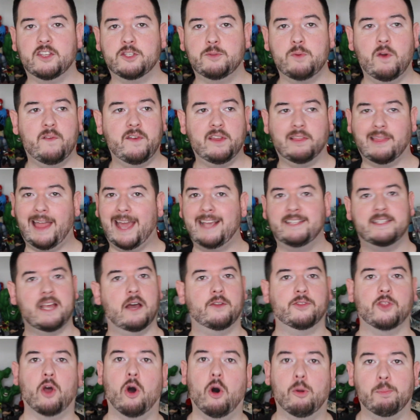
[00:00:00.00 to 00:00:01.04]
this movie lays
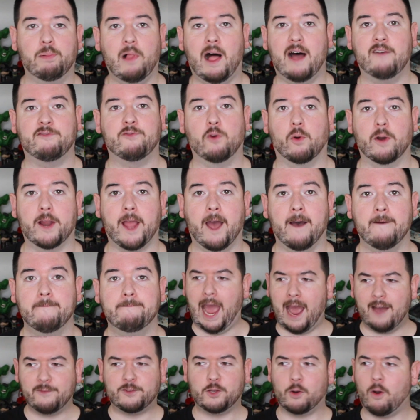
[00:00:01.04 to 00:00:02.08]
out the whole plot for you.
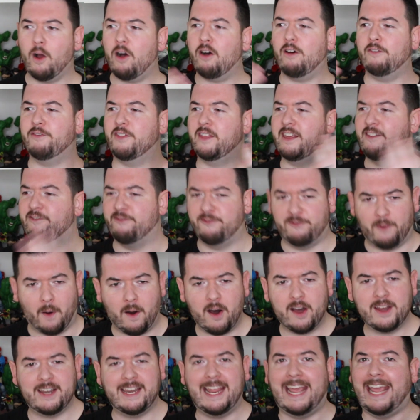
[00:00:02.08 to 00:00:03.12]
After all of the
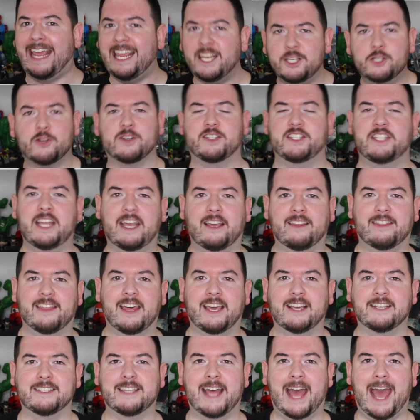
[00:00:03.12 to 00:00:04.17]
fun, interesting
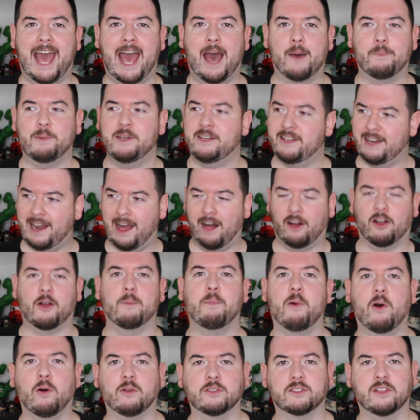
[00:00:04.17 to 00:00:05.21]
things that happened in Al
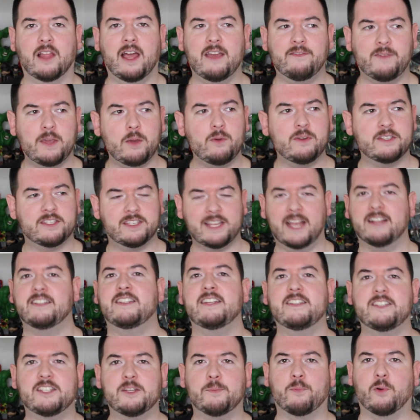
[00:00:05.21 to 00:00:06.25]
Capone's life, he was
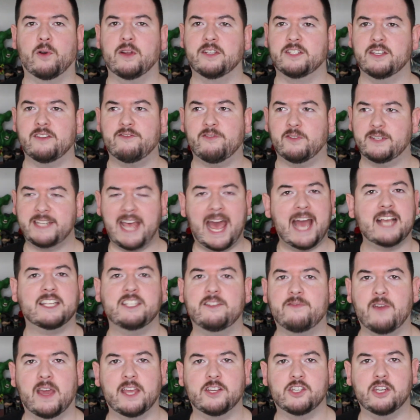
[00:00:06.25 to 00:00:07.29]
sentenced to prison for tax
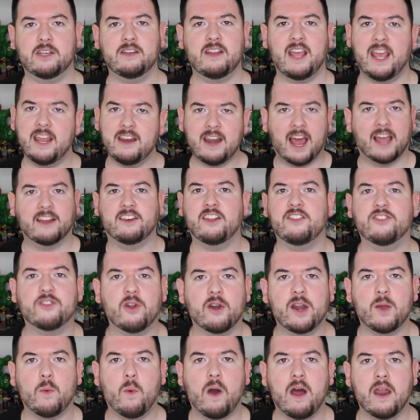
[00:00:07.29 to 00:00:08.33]
evasion in
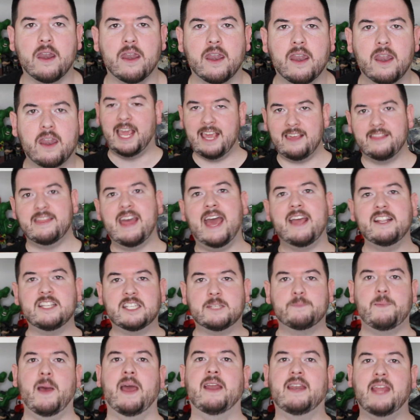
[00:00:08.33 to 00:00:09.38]
1931. He then
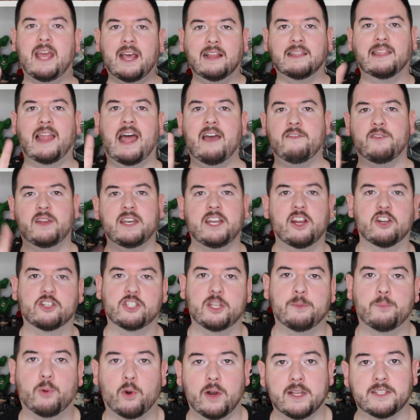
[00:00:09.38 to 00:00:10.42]
spent 11 years
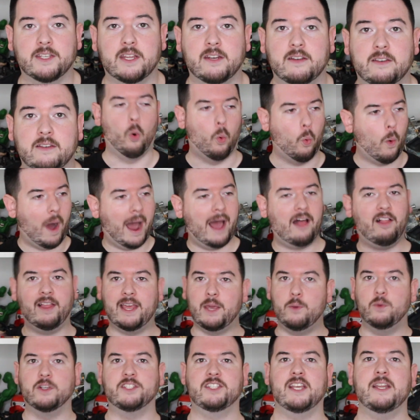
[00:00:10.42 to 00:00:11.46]
in prison. While
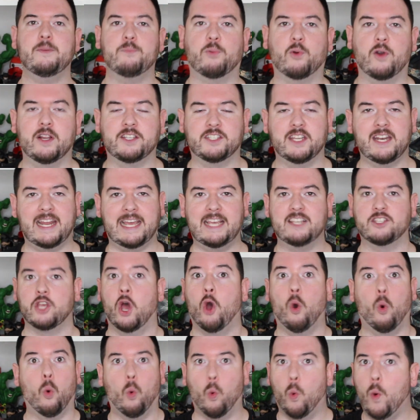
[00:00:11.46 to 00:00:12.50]
he was in prison, his
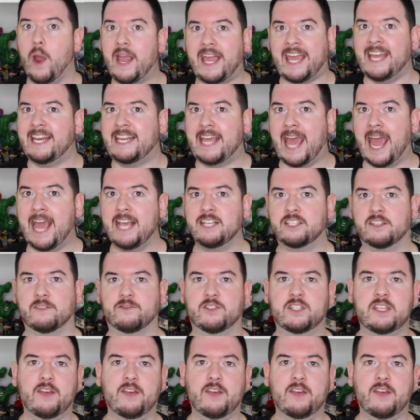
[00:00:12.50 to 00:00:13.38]
wicked case of